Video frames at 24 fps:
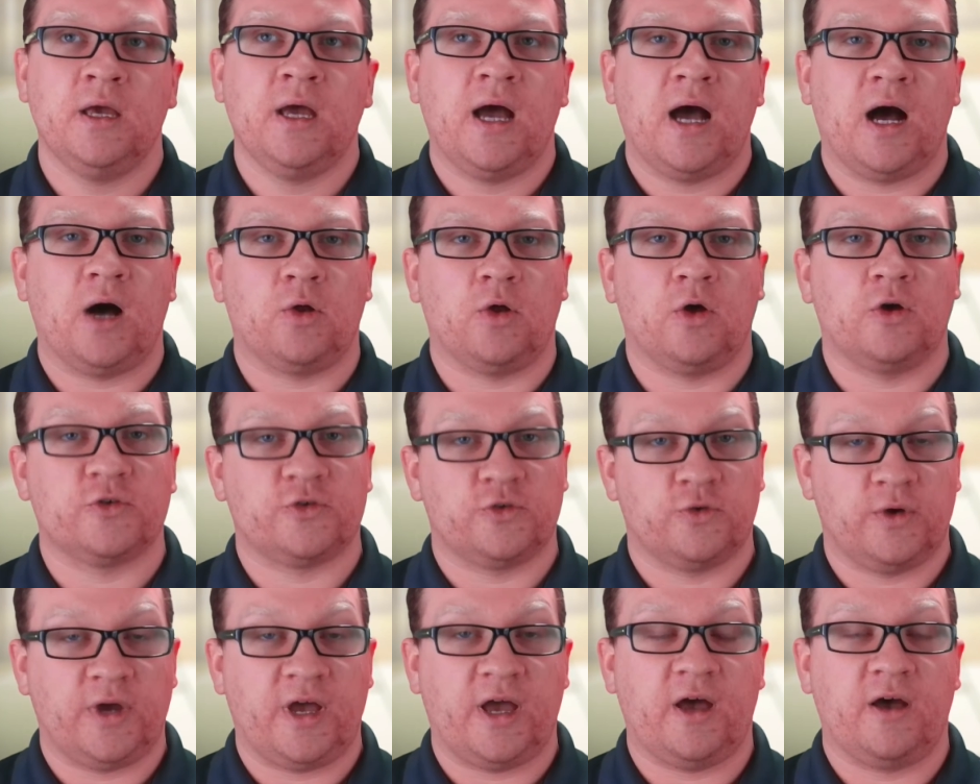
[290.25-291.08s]
I'll also
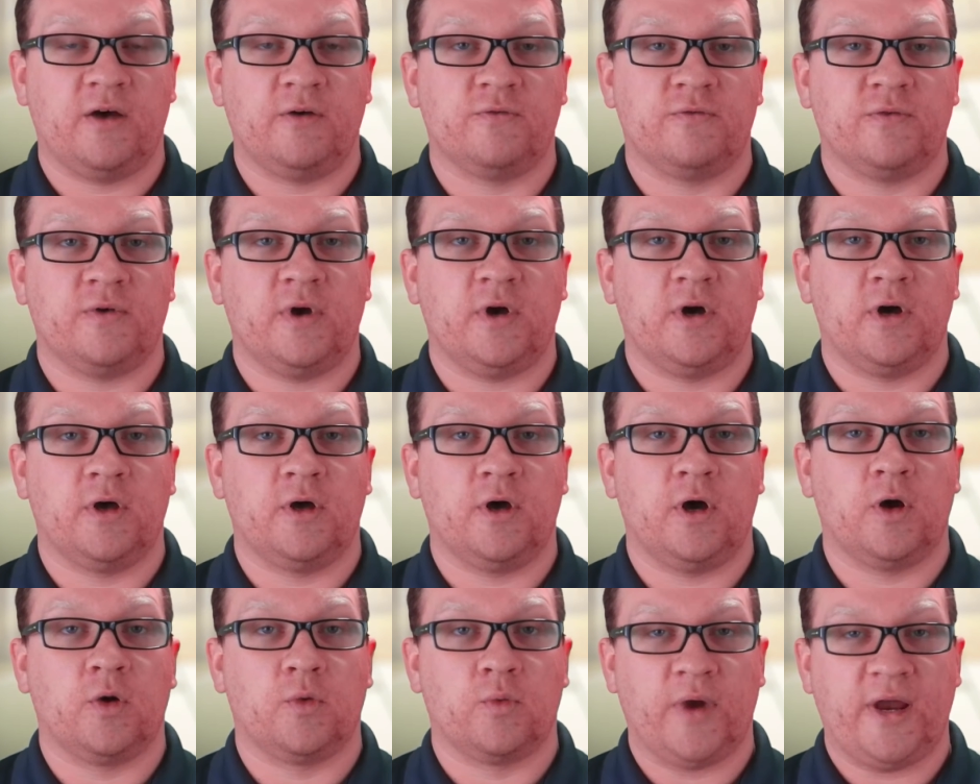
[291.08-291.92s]
have uh,
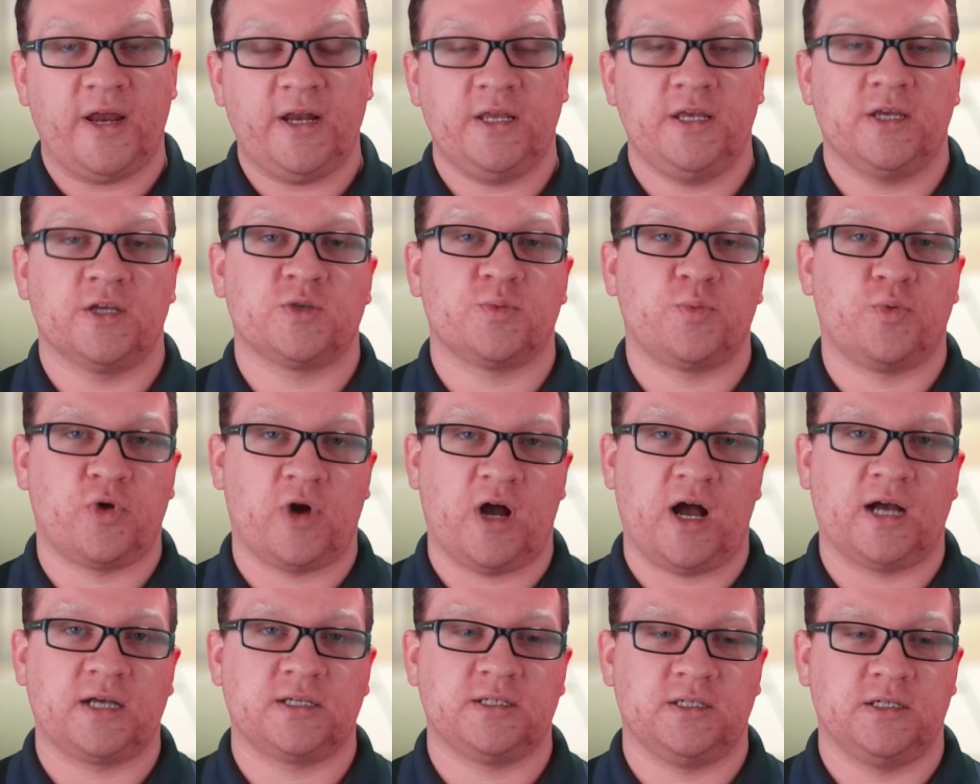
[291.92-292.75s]
a radius
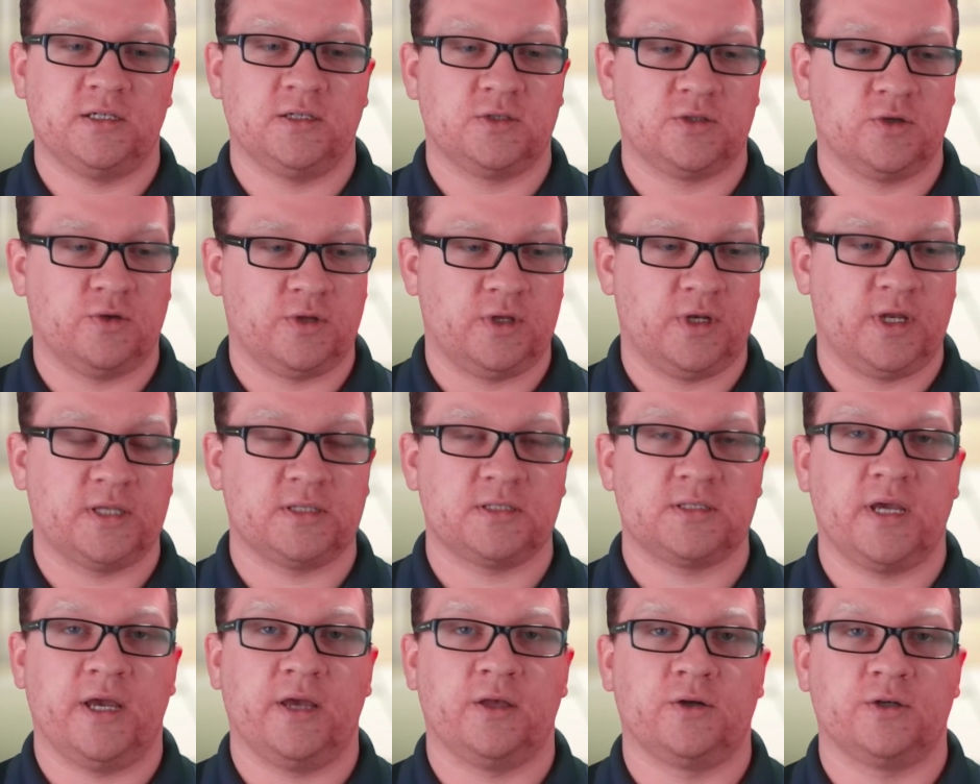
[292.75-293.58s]
proxy, so the
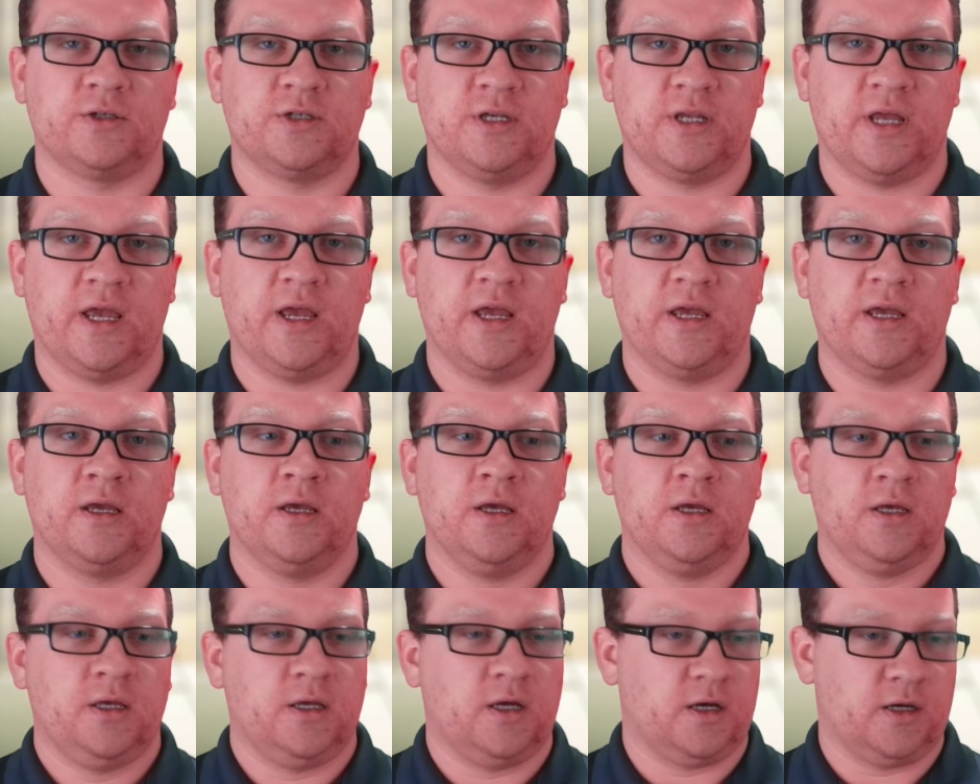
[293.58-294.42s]
NetScaler today
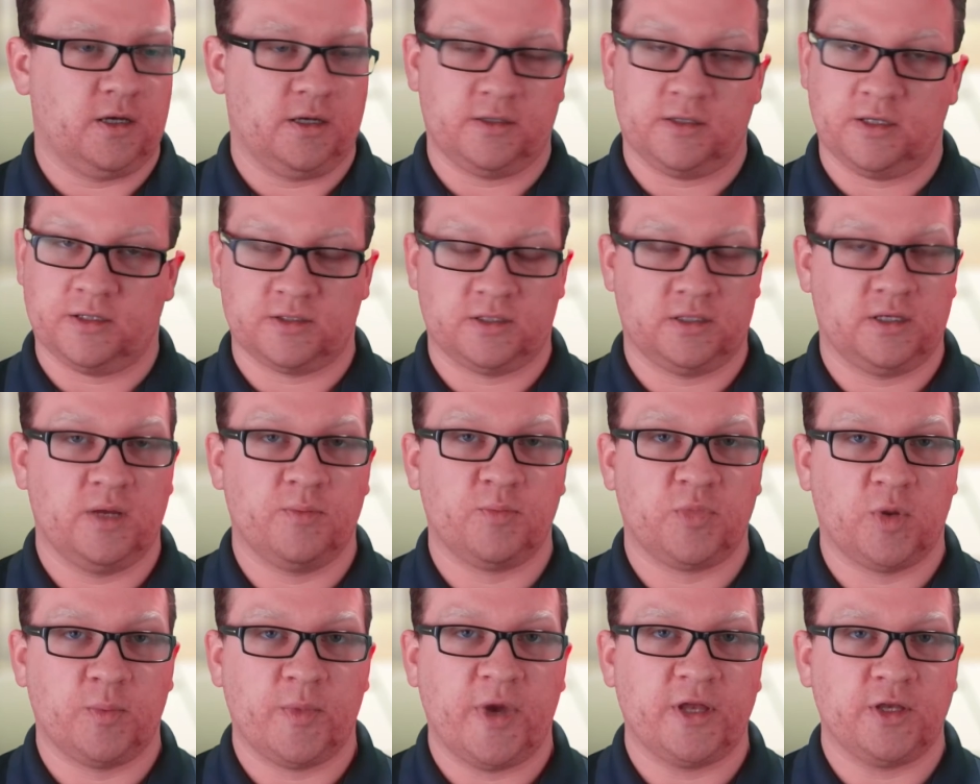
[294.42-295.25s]
uh, doesn't
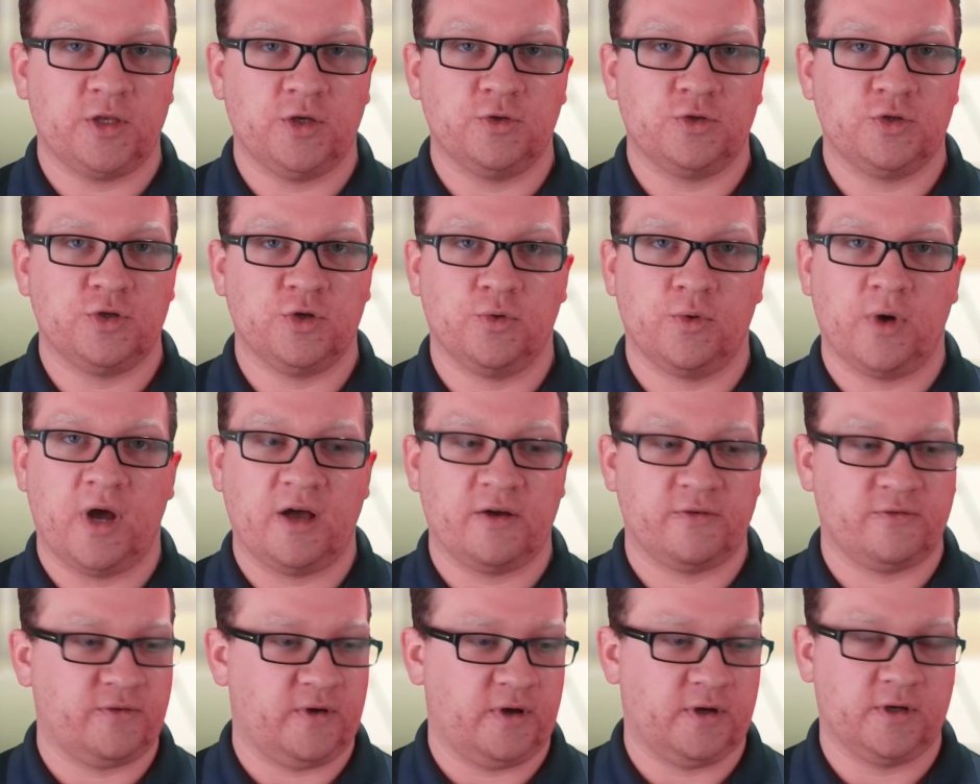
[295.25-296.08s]
implement
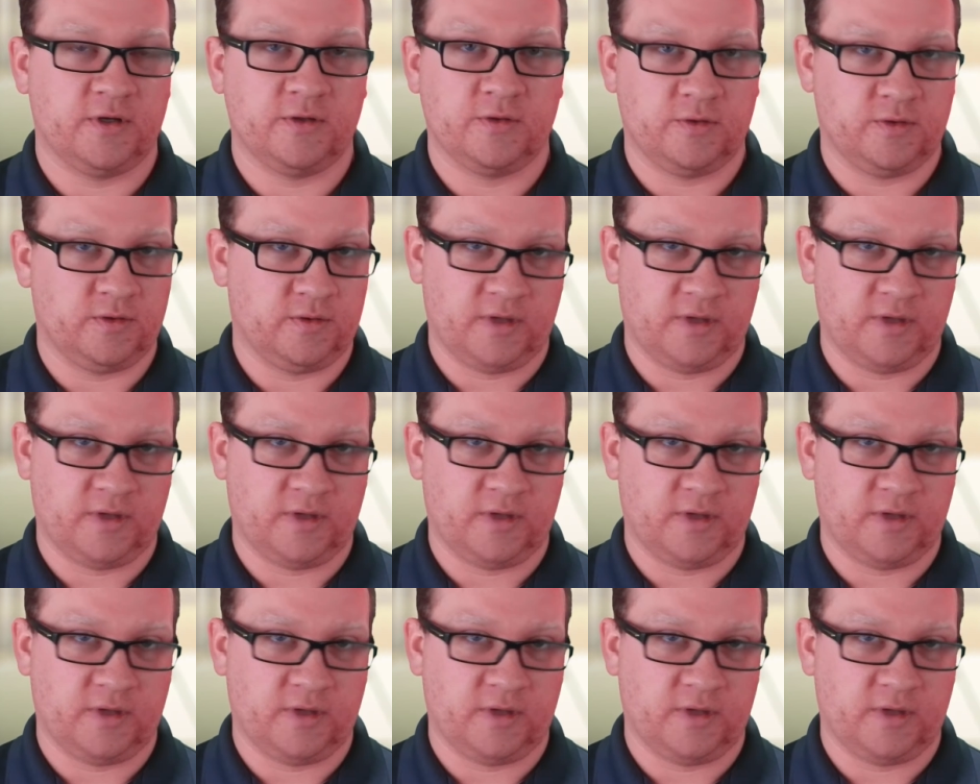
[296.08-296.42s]
U2F.